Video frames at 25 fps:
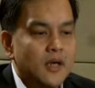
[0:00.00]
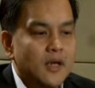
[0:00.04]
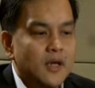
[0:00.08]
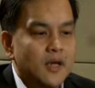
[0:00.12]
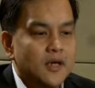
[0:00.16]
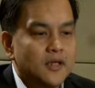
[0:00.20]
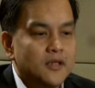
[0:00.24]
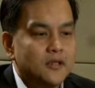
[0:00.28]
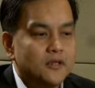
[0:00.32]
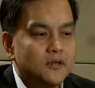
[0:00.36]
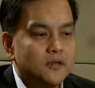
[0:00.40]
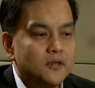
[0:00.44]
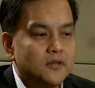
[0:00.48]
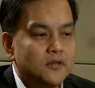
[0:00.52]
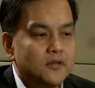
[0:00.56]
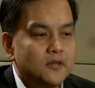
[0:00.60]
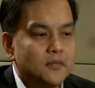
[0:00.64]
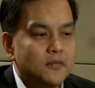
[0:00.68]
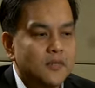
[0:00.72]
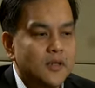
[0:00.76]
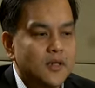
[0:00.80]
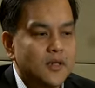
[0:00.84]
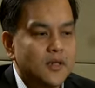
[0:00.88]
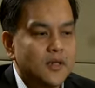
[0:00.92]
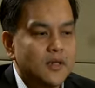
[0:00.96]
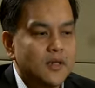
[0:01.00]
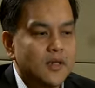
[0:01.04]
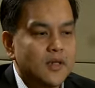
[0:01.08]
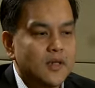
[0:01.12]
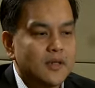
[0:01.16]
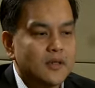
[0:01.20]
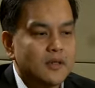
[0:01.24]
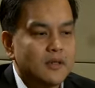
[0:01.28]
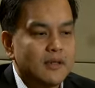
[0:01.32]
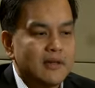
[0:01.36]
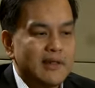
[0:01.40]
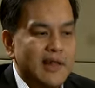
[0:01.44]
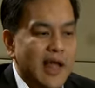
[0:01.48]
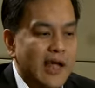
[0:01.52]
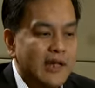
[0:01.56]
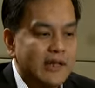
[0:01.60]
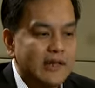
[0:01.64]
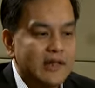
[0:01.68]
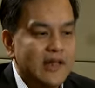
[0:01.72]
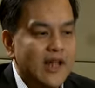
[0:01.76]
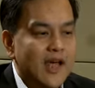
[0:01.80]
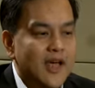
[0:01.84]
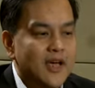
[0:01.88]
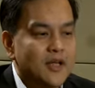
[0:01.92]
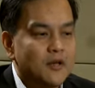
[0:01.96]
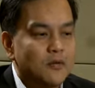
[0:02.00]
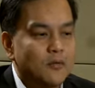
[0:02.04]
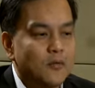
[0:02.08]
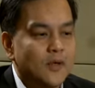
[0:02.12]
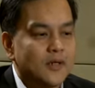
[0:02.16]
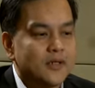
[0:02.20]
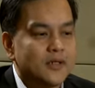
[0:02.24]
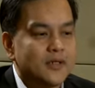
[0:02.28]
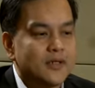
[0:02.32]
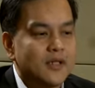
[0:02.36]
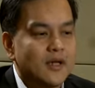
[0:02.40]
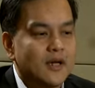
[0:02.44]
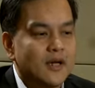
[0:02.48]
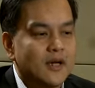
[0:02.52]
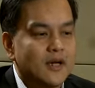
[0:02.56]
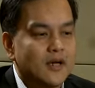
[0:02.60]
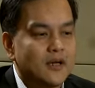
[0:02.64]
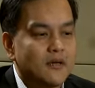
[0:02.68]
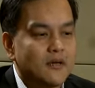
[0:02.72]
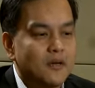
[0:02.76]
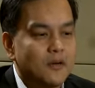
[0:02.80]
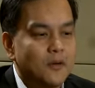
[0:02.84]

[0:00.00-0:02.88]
It used to be that landline was the